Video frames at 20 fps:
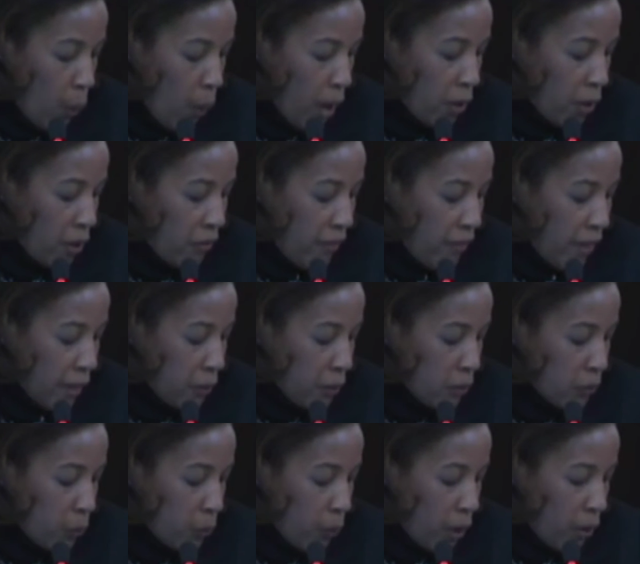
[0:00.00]
while our
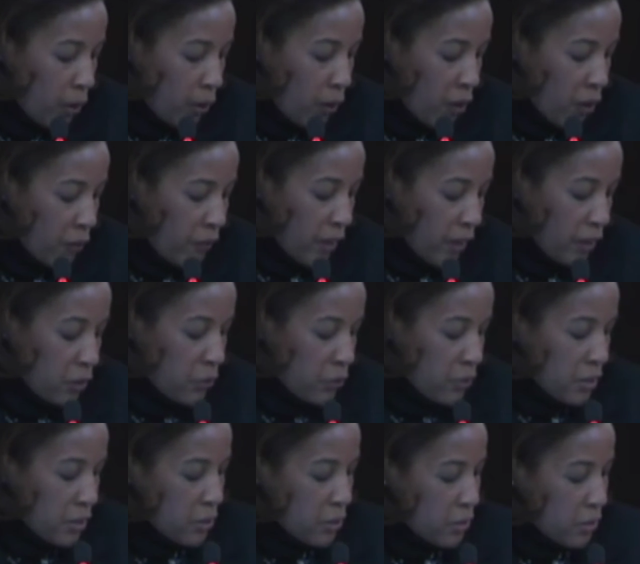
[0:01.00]
fellow
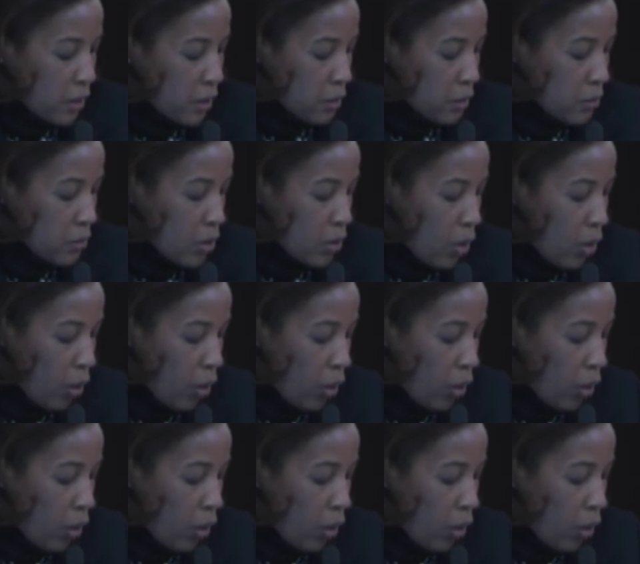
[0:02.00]
citizens